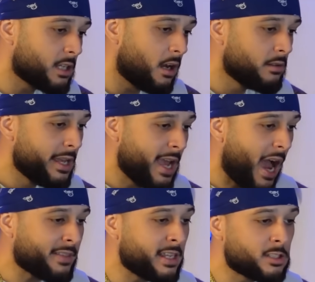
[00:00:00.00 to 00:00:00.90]
So
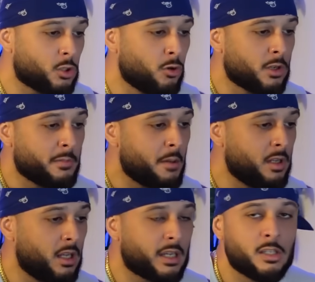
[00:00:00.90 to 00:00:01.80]
I think it's cool to
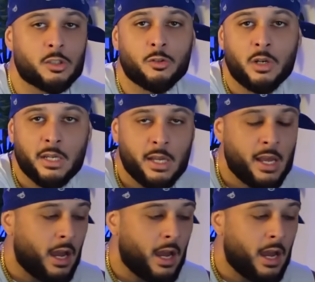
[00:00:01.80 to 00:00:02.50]
maybe look into it.